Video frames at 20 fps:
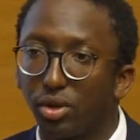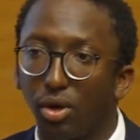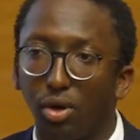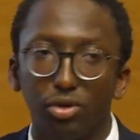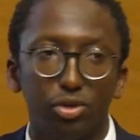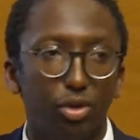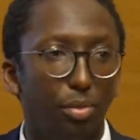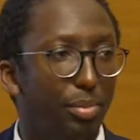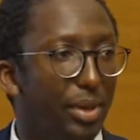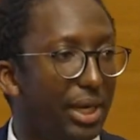all
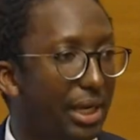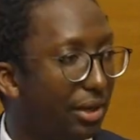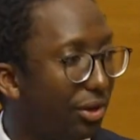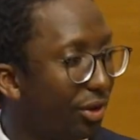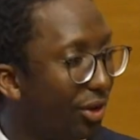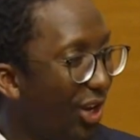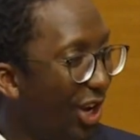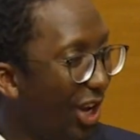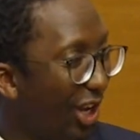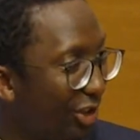the
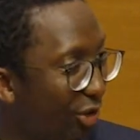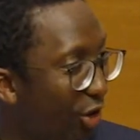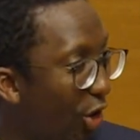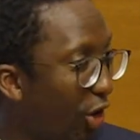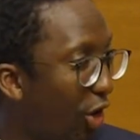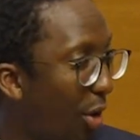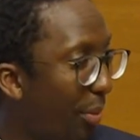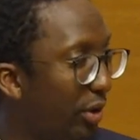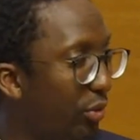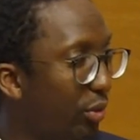big
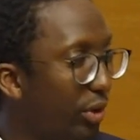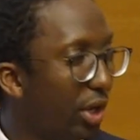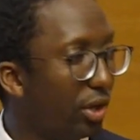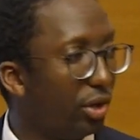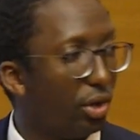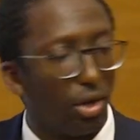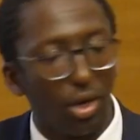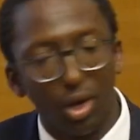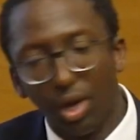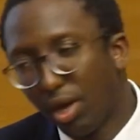talk about we're going
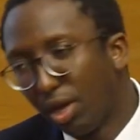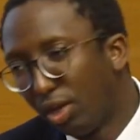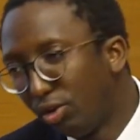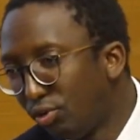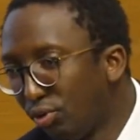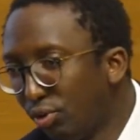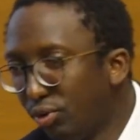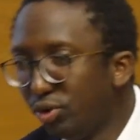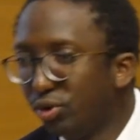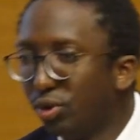to
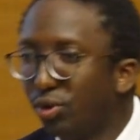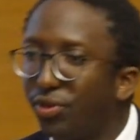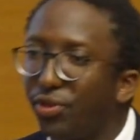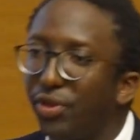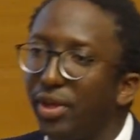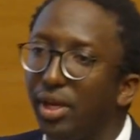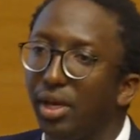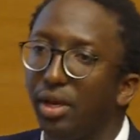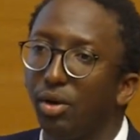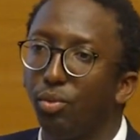do new
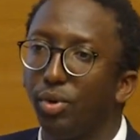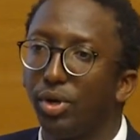thing,